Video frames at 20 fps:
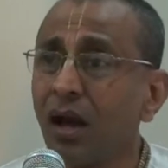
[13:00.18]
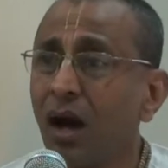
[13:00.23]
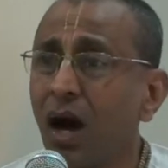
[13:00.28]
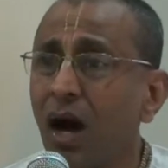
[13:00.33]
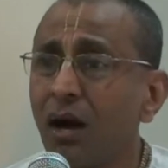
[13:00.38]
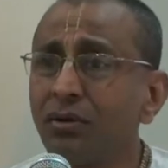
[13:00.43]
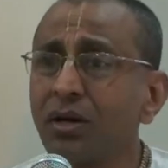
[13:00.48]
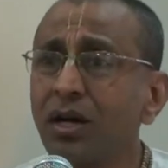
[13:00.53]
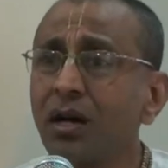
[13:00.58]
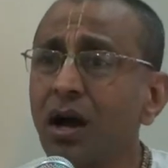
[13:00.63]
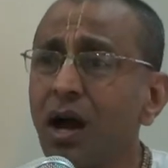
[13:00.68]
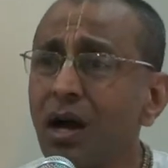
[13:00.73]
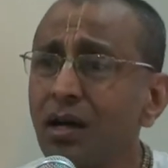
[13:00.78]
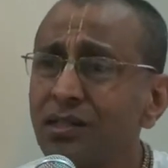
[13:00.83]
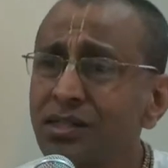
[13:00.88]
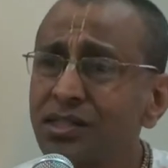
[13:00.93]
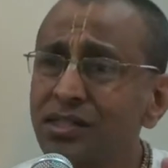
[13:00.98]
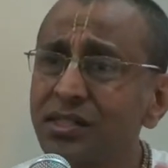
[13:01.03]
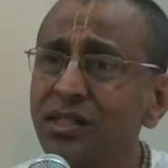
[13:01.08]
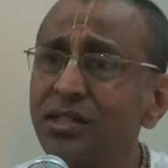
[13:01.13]
our
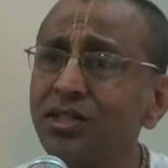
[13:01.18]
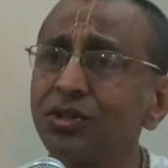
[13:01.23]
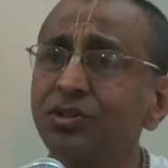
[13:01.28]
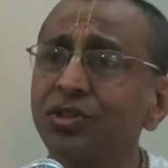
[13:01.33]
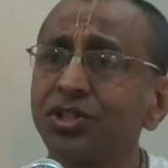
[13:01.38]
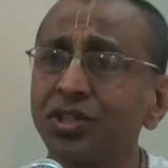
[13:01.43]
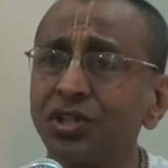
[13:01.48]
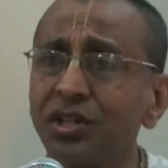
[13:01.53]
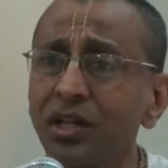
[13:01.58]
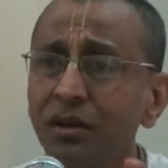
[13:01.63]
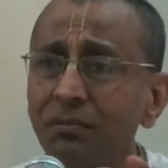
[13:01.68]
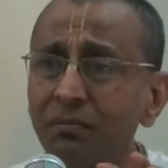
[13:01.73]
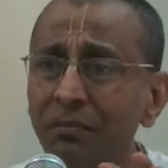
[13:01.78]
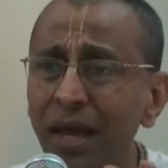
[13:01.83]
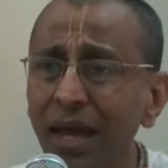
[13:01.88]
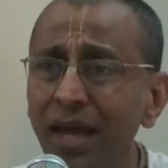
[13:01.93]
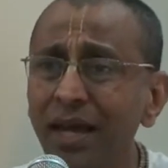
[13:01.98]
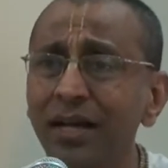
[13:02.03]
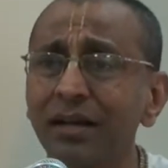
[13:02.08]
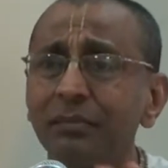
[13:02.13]
constitutional
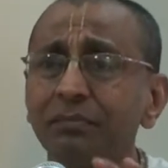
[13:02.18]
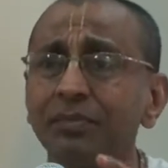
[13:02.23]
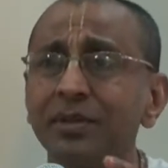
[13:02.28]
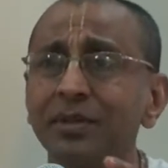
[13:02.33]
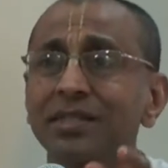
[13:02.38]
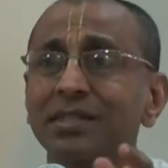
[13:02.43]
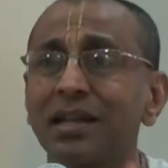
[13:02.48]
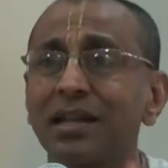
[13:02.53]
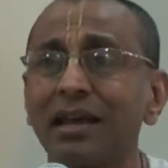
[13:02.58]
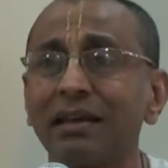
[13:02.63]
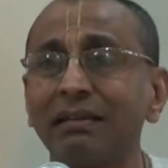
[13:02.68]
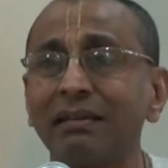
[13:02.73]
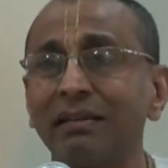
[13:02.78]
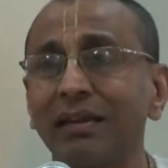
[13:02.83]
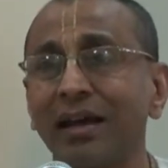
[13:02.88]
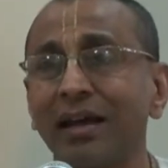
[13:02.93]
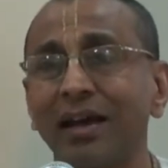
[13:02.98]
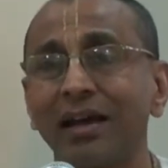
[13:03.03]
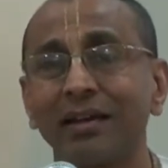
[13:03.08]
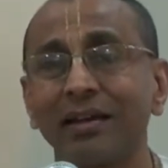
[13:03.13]
makeup is like
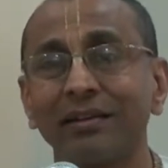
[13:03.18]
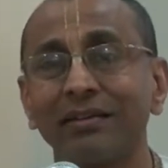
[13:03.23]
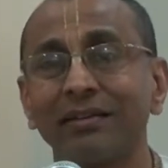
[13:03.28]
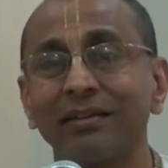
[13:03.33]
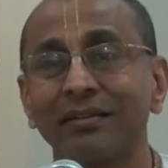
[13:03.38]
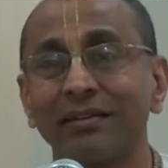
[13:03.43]
that.